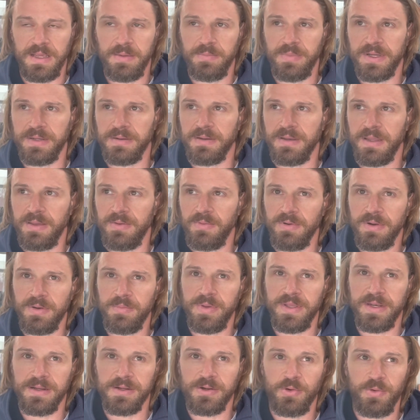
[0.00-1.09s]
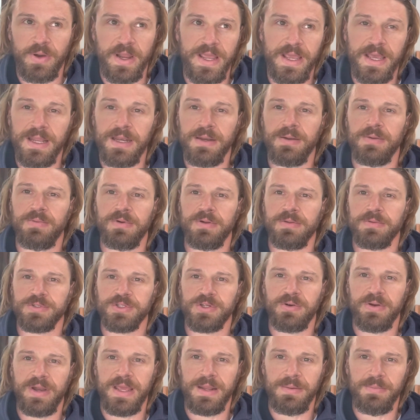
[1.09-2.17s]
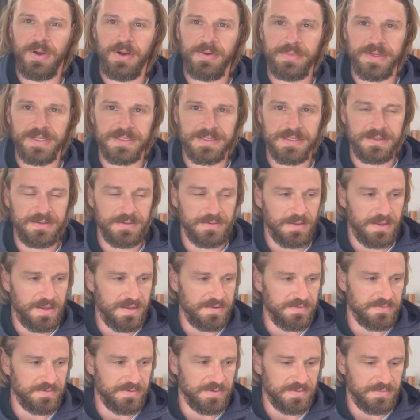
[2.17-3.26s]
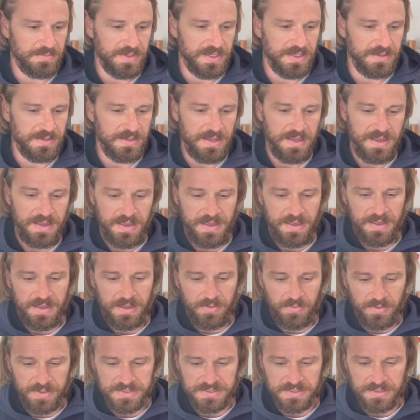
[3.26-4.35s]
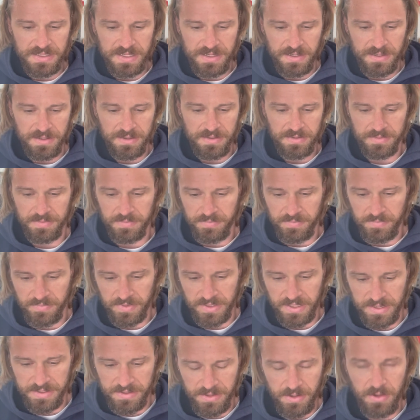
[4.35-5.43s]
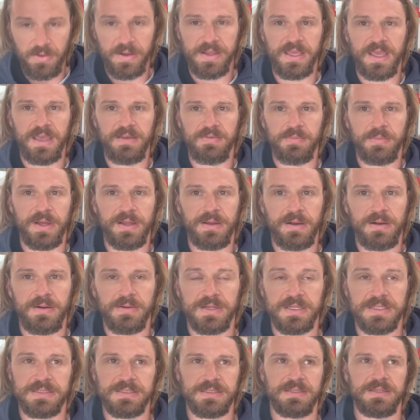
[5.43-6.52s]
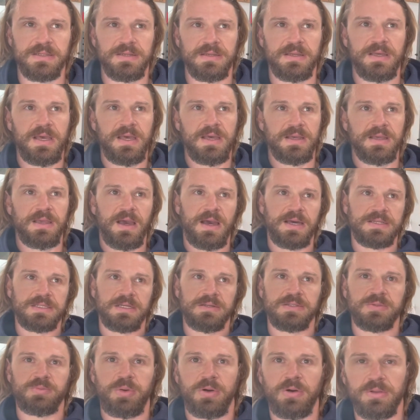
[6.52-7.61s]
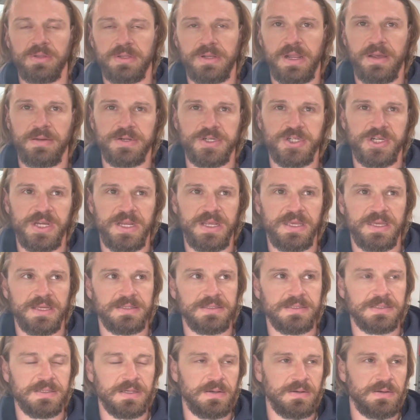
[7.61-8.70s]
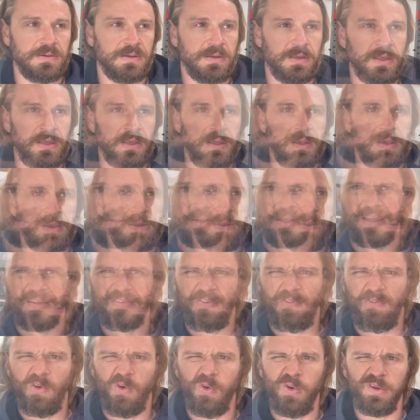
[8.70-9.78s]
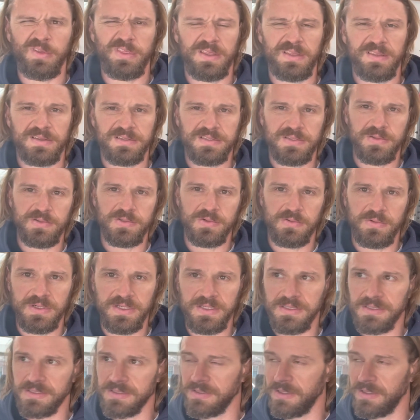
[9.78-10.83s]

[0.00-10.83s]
But it would have been one of those grand moments in your life. But it wasn't there. But I know I gave it my all because, gosh, I was pulling and I was shaking. So I got 4th in the 220s.